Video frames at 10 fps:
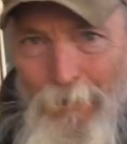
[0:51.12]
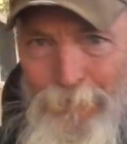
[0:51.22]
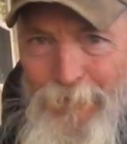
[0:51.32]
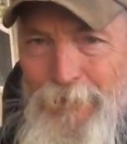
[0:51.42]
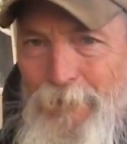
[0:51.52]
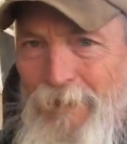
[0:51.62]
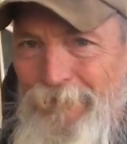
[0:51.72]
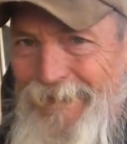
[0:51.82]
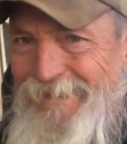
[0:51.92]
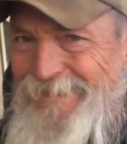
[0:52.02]
hopefully you
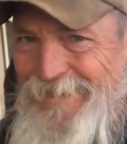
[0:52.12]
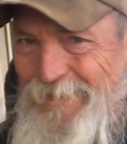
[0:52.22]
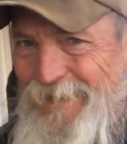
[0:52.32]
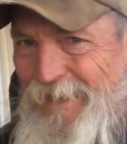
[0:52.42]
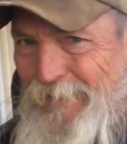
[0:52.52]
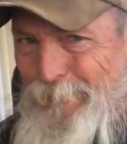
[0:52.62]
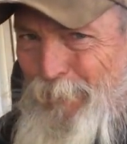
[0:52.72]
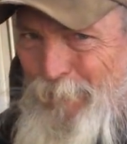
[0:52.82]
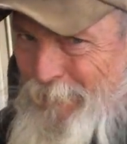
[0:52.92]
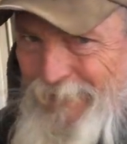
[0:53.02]
have a concealed carry
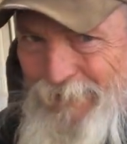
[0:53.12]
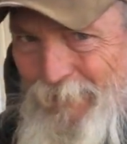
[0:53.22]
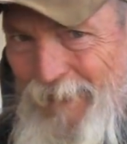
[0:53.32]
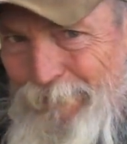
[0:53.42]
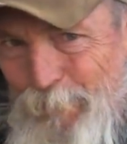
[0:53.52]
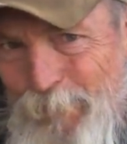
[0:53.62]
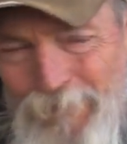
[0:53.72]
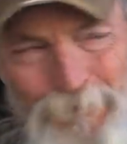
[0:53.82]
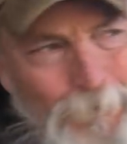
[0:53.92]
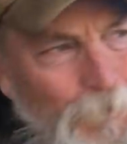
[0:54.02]
permit and you have it
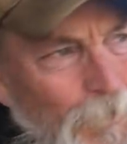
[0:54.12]
with you